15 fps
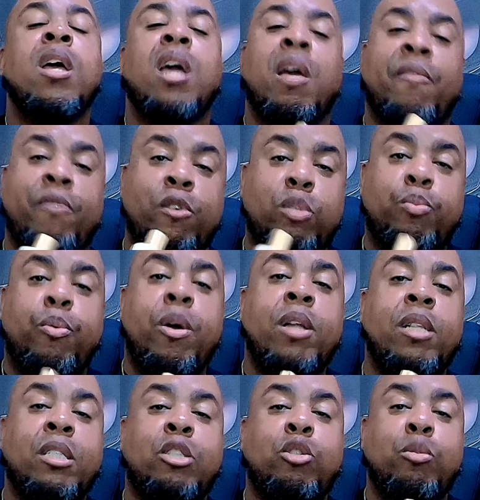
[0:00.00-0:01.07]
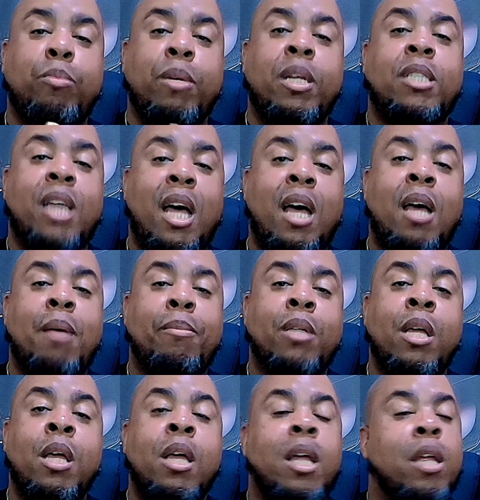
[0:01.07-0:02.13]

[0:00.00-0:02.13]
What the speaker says: if you spray this too many times,